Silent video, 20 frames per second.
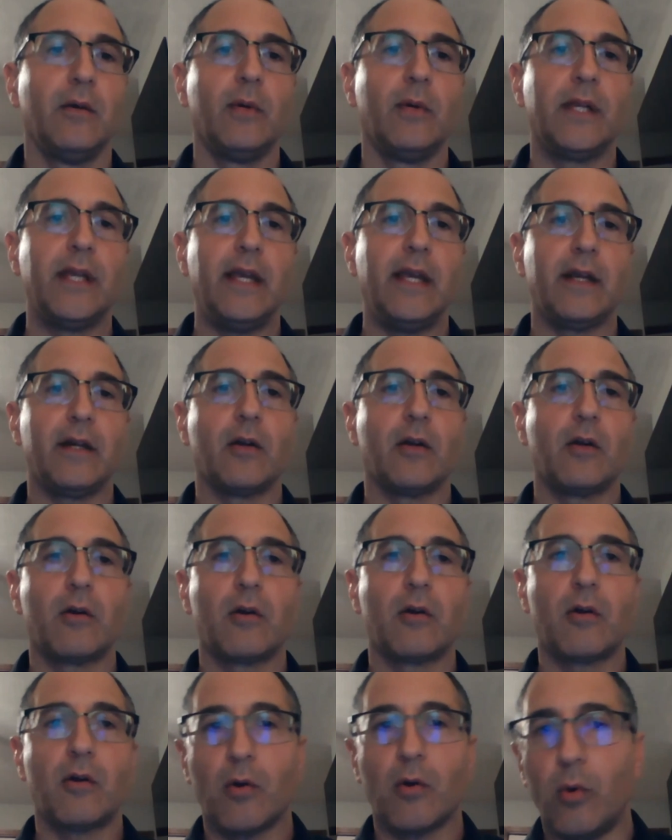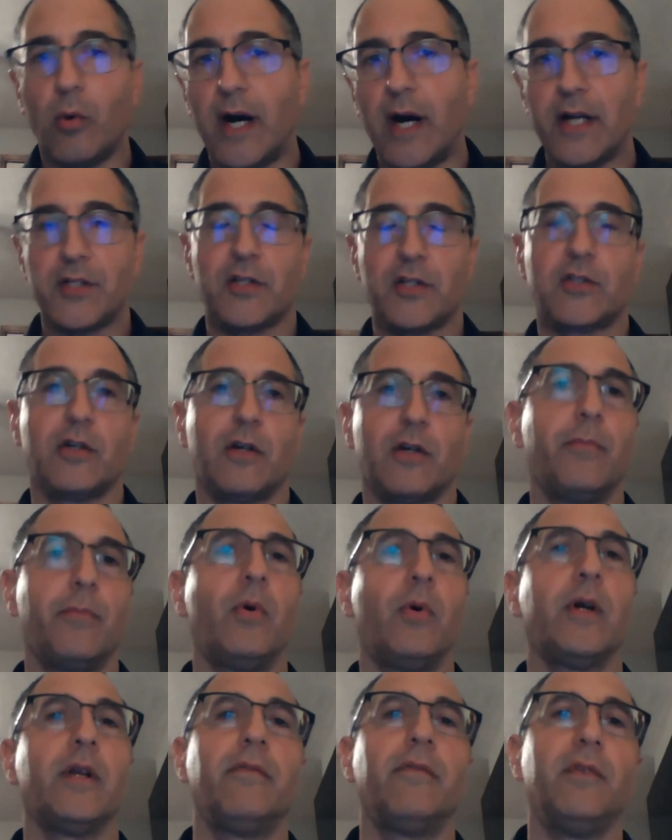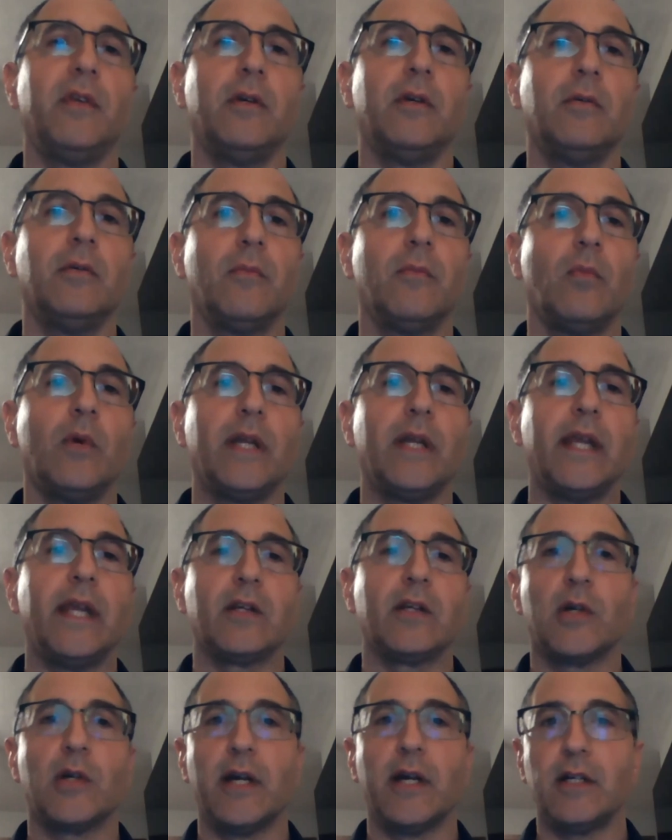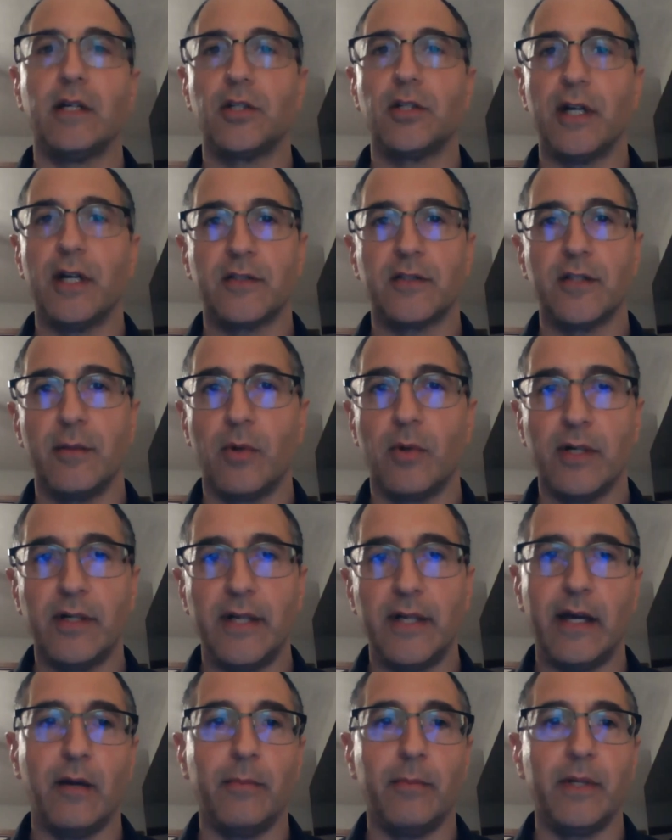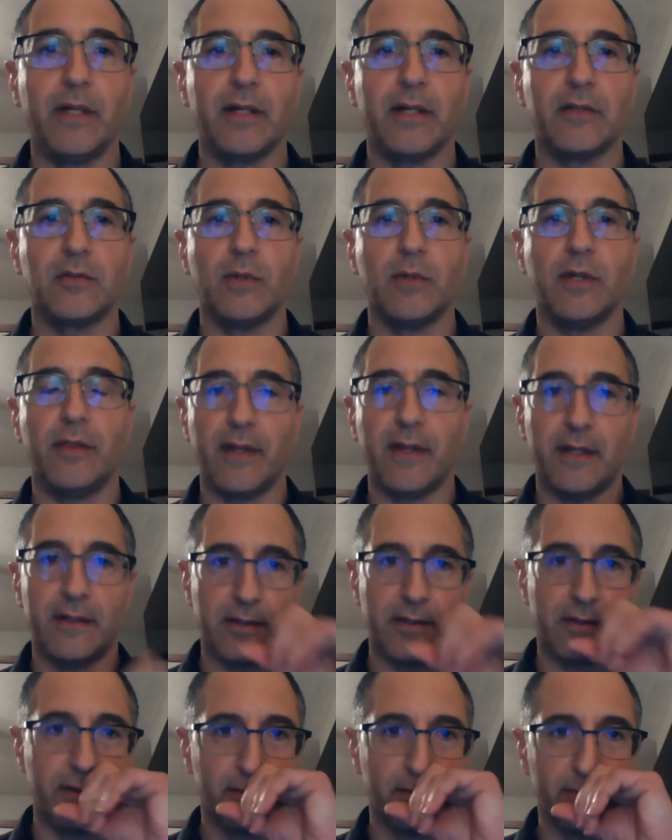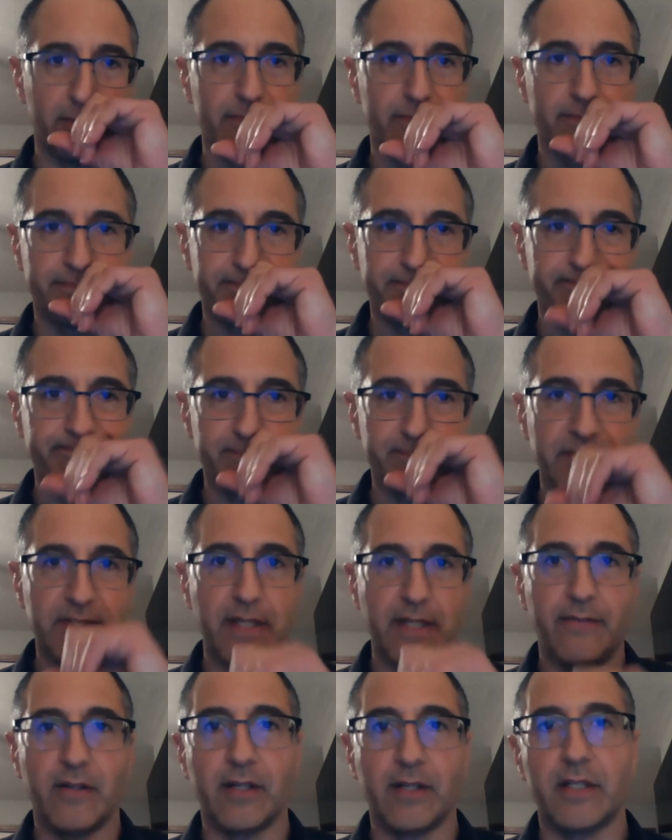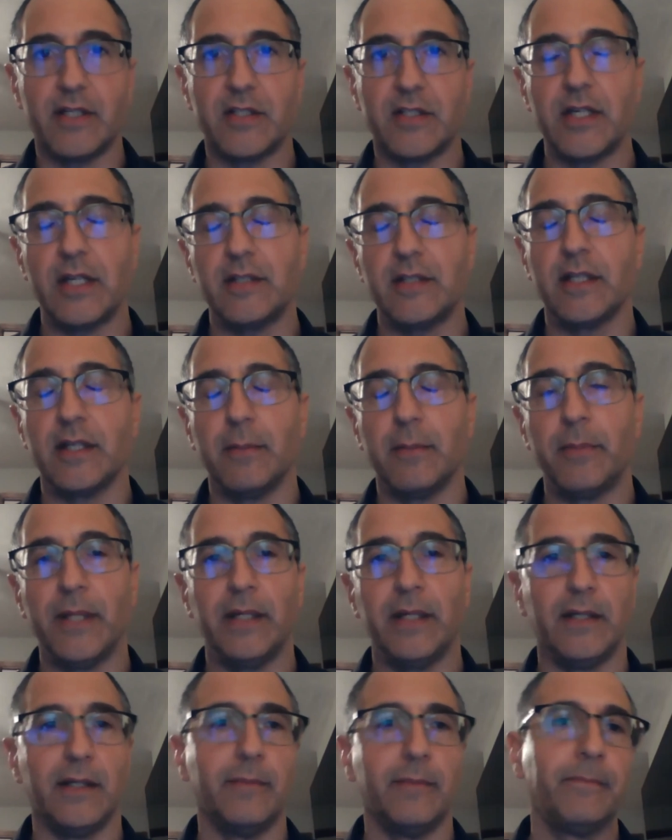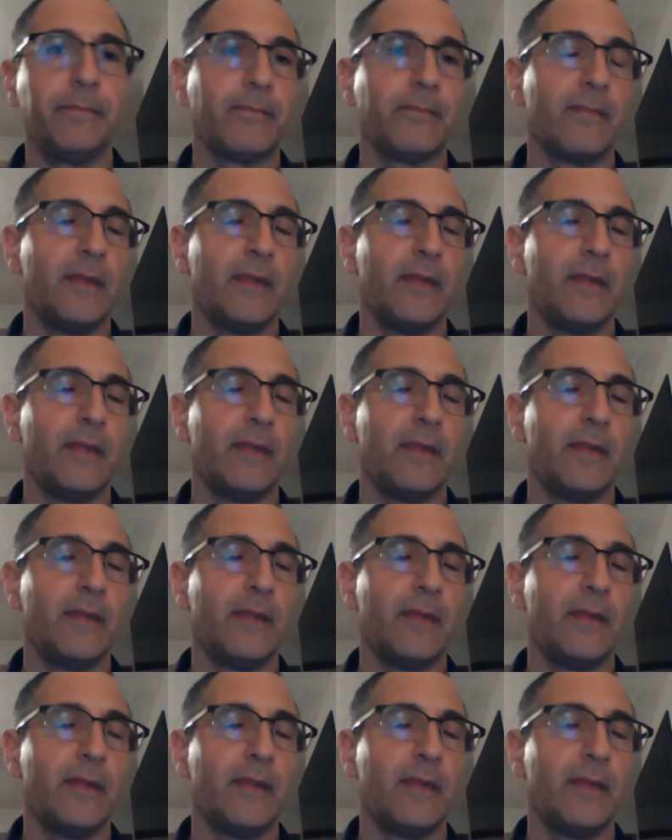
We can't quash a certain point of view. We can't try and shut someone down because we think they're giving a dissenting opinion.